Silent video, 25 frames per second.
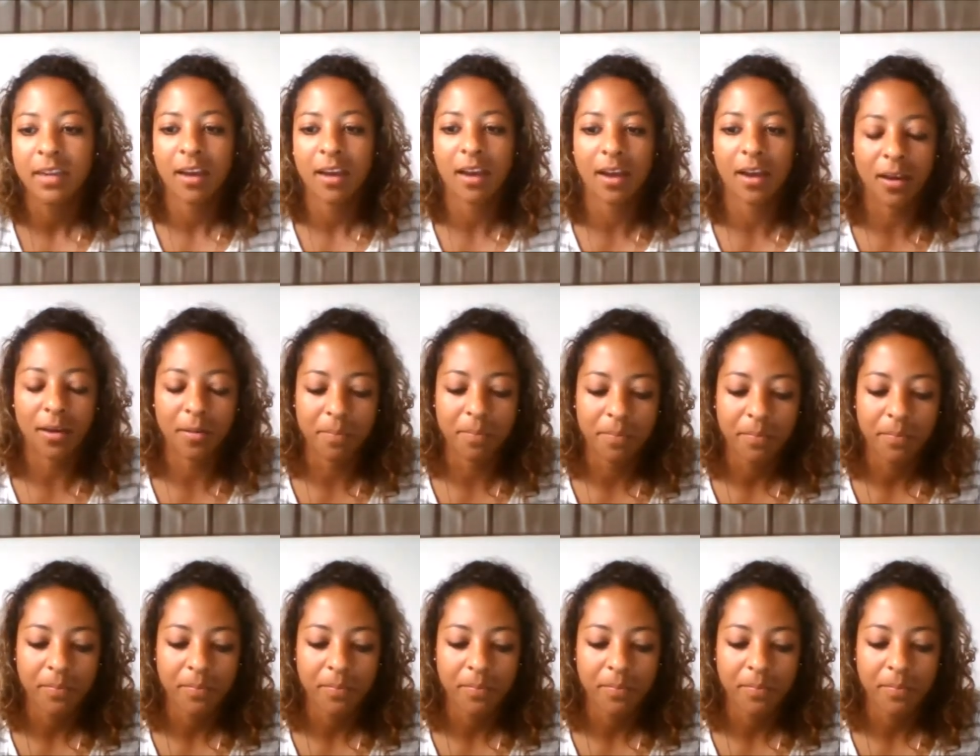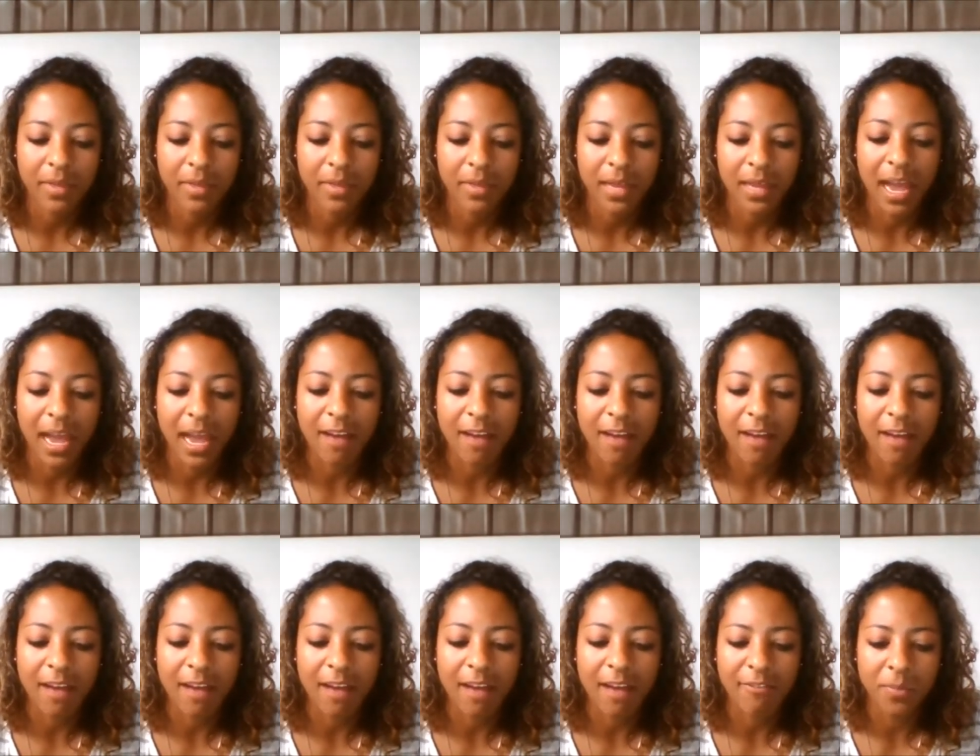Um, after my
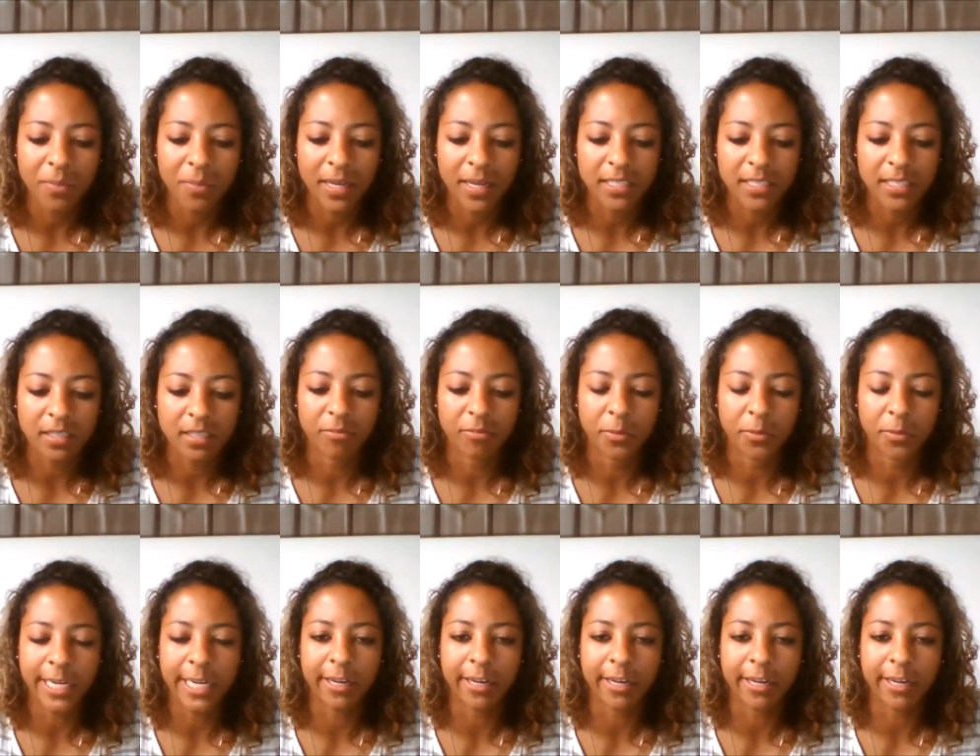sophomore year,